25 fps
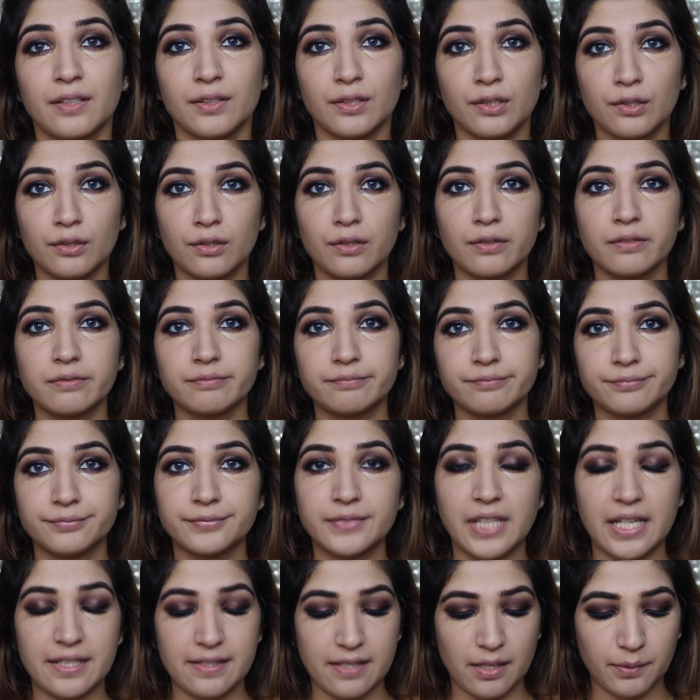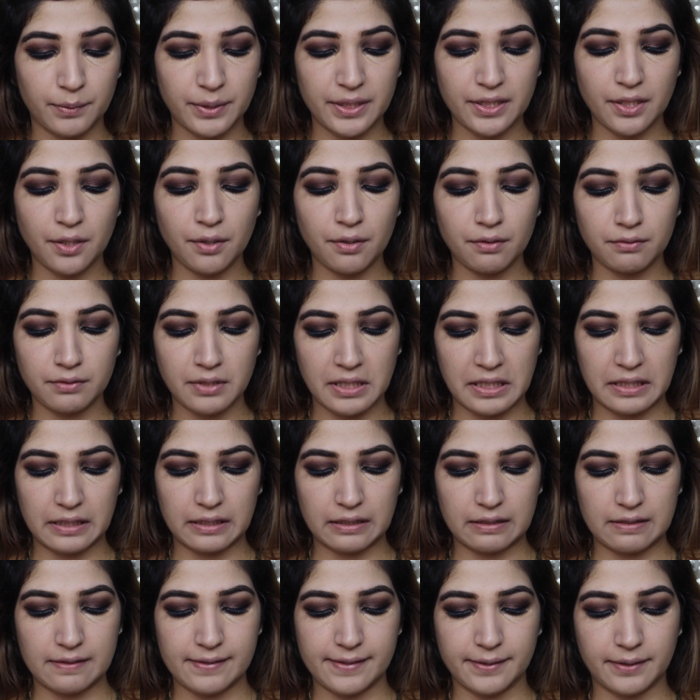you know, that's how we know
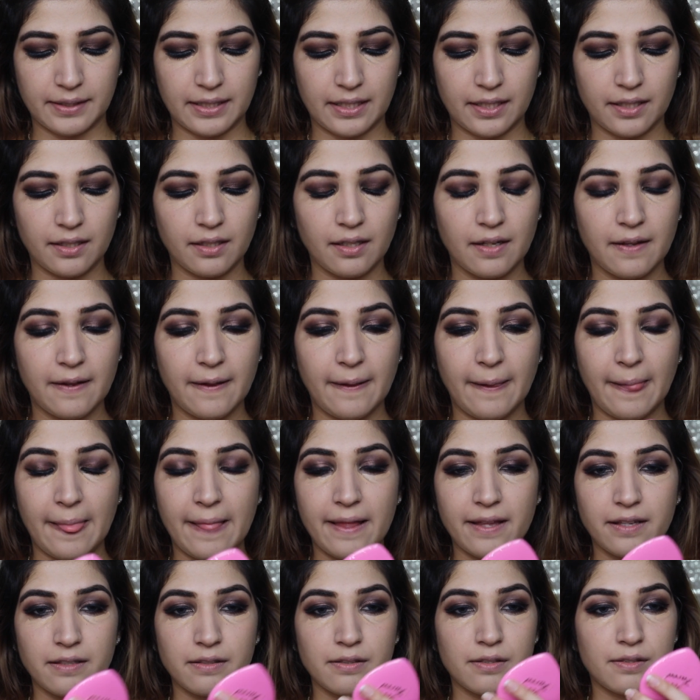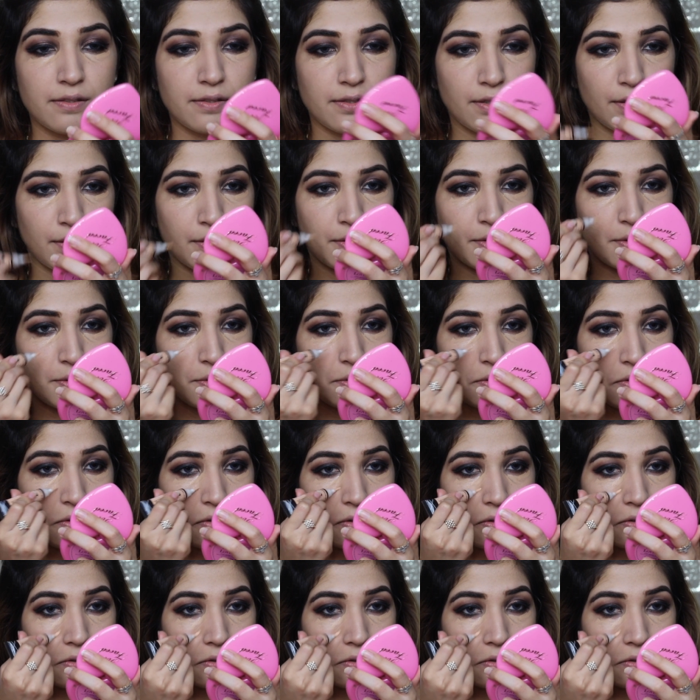things, okay? So,